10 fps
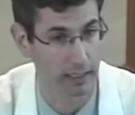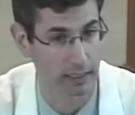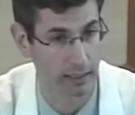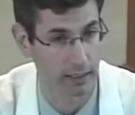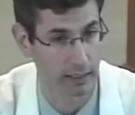
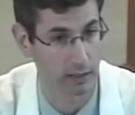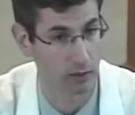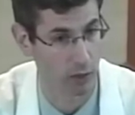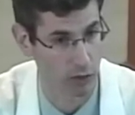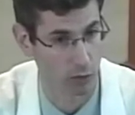in a
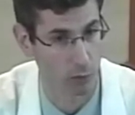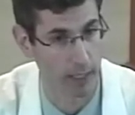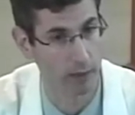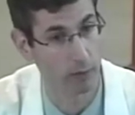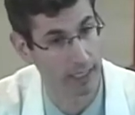larger
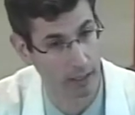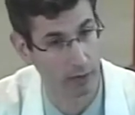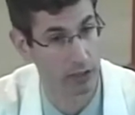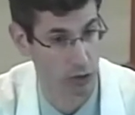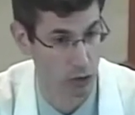way, or an
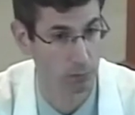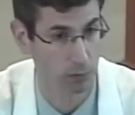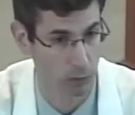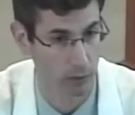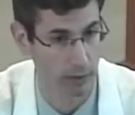area
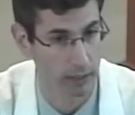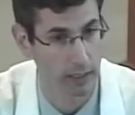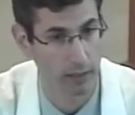explored